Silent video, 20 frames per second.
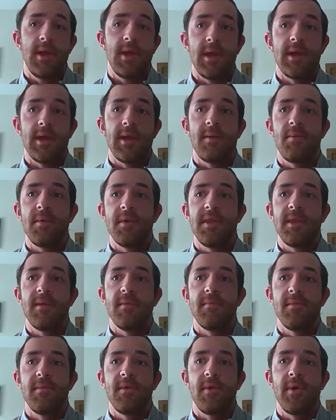end up with
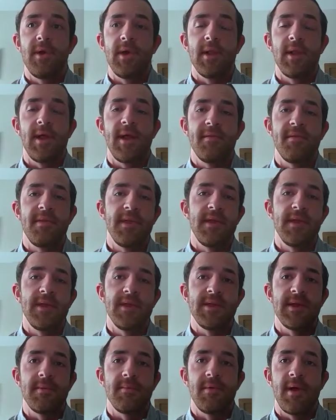them throwing a lot of
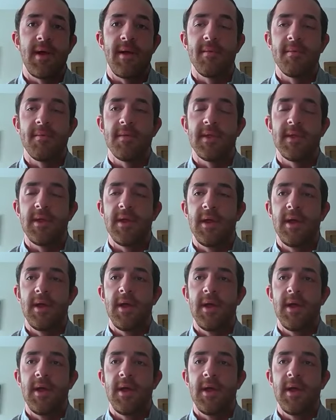things at a problem that